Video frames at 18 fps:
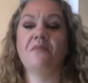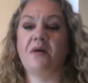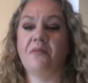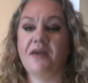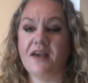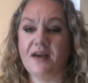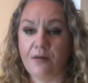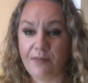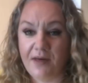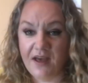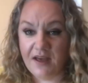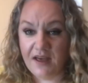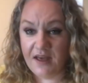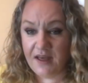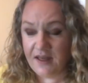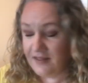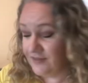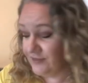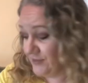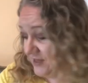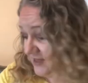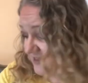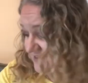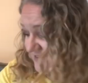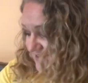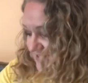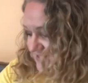makeup bag that
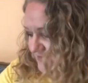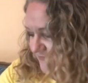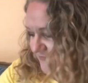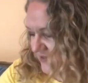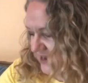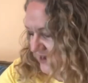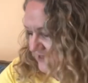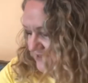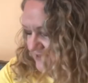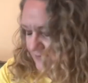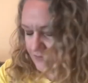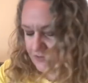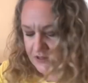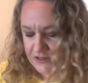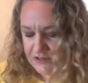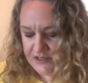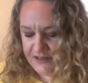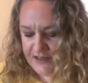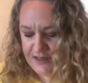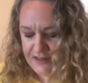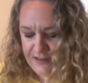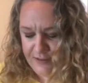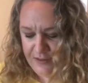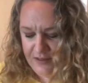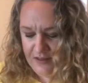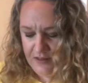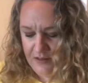is very similar to this,
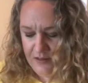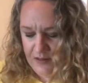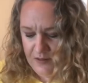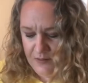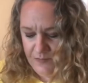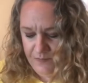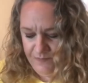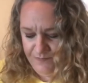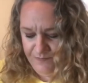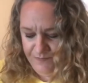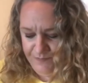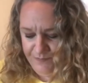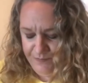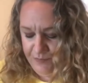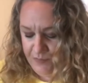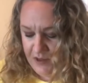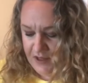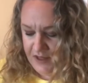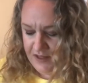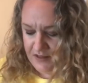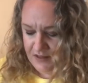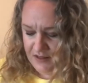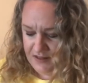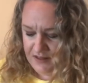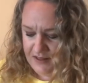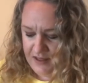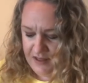but it
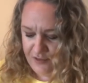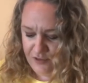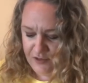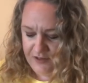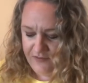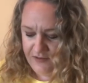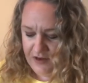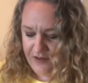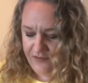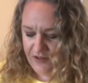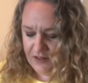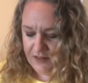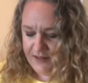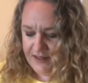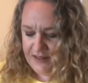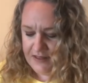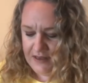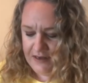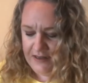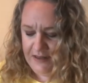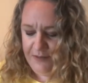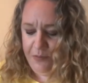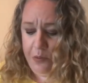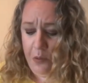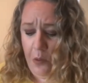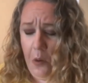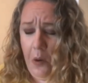doesn't actually even have a lid
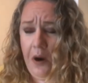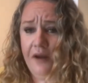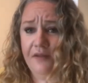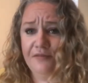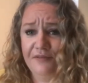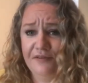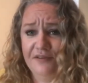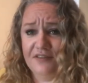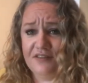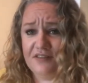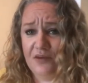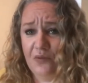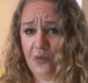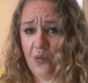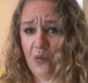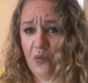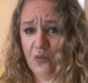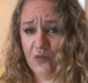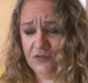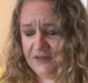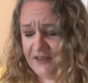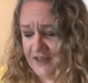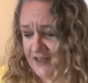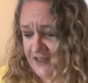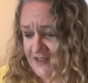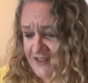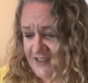anymore. That's how old
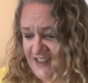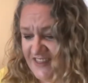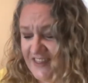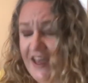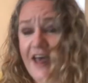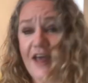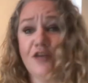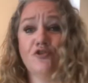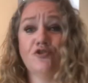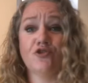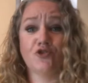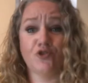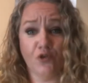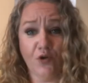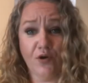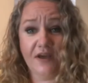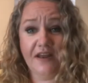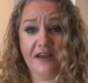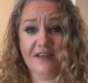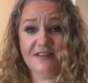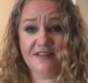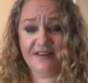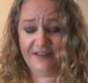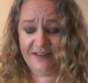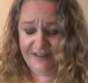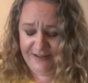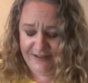it is. That is shocking, isn't
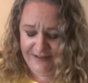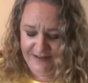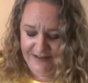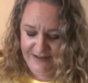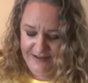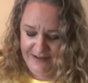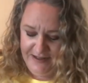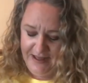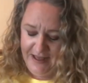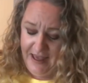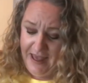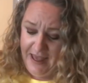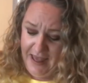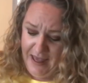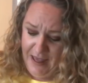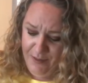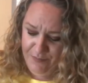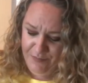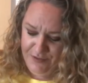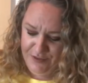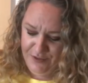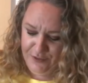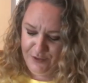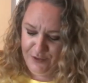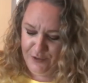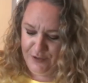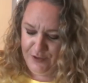it?
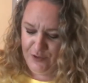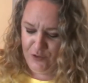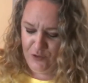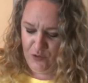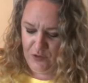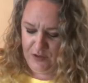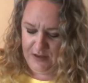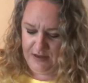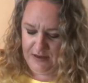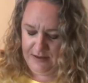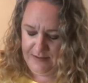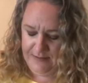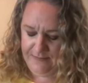Absolutely shocking.